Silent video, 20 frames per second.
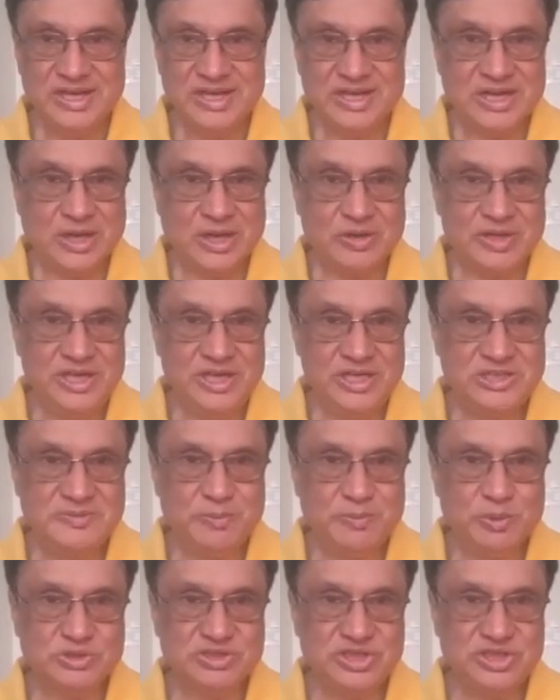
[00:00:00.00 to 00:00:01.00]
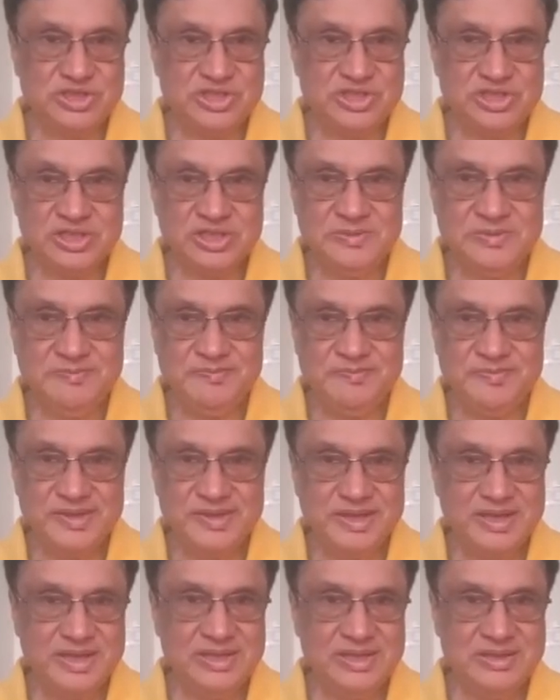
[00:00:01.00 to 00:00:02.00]
Now, each position
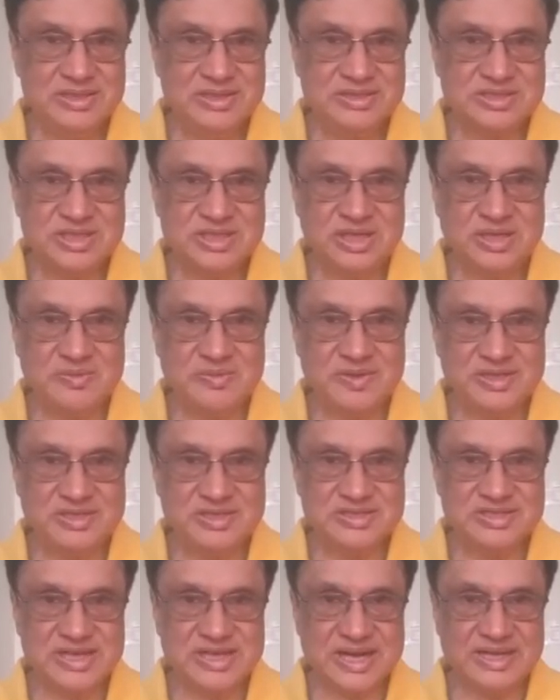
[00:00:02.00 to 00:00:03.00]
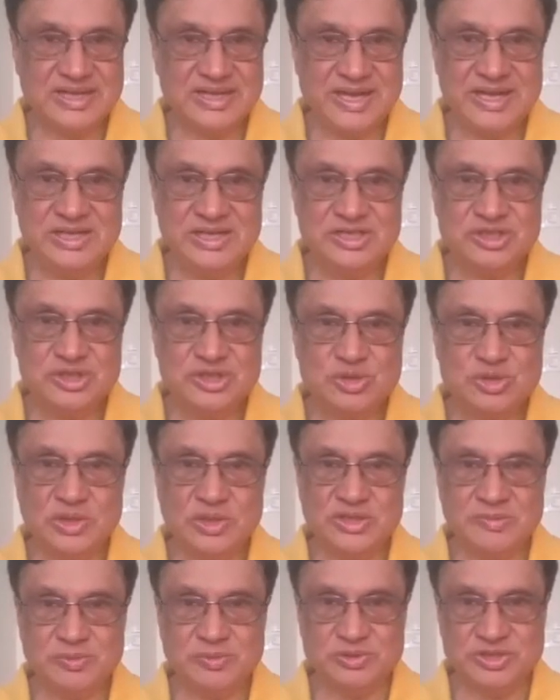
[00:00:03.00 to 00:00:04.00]
in the sequence attends to
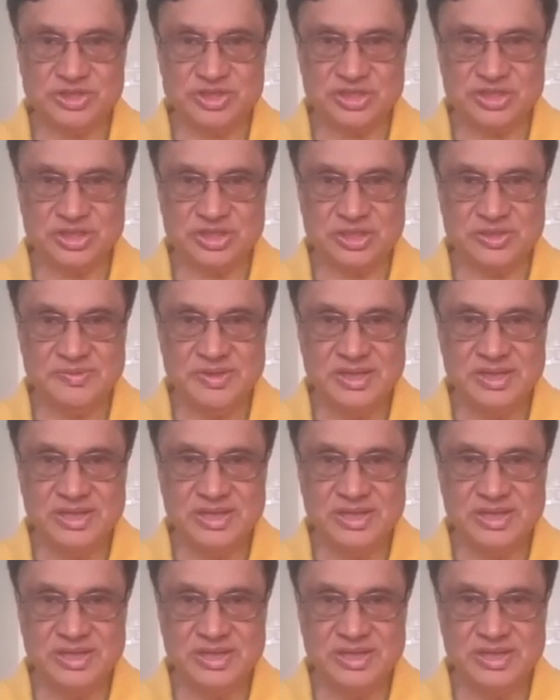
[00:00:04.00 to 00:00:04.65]
other position,